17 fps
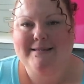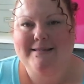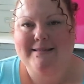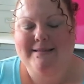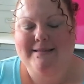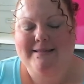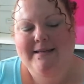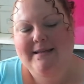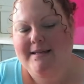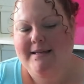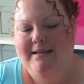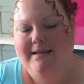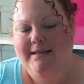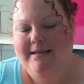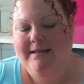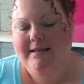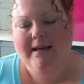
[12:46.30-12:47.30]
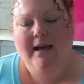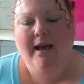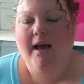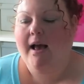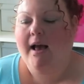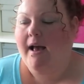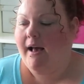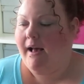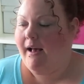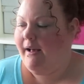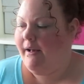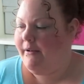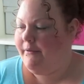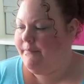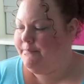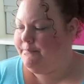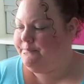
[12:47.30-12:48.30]
Wednesday
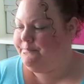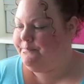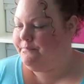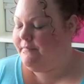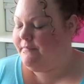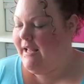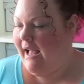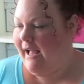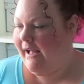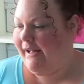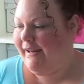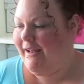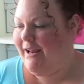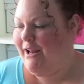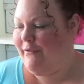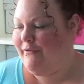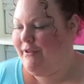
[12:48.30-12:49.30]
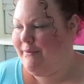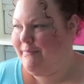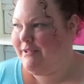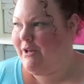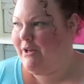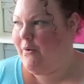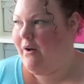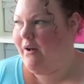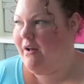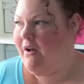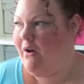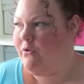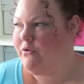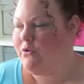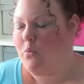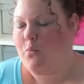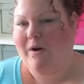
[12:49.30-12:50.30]
um, yeah and I love them so I
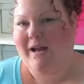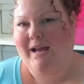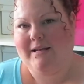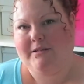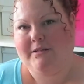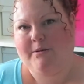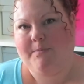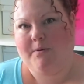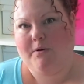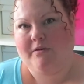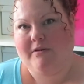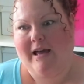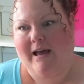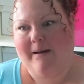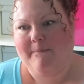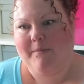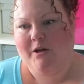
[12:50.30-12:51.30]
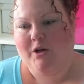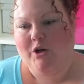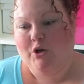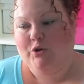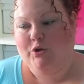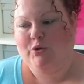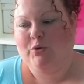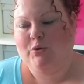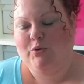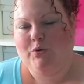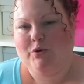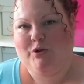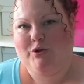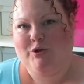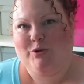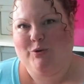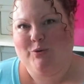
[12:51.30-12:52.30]
can't wait to put them to
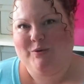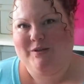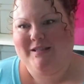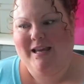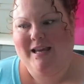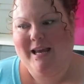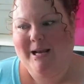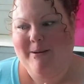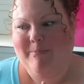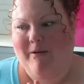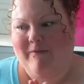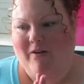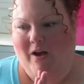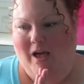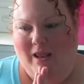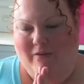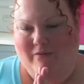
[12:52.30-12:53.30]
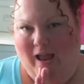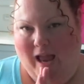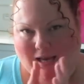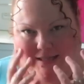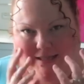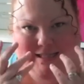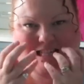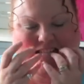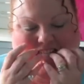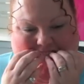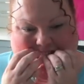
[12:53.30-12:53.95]
good use in my Facts.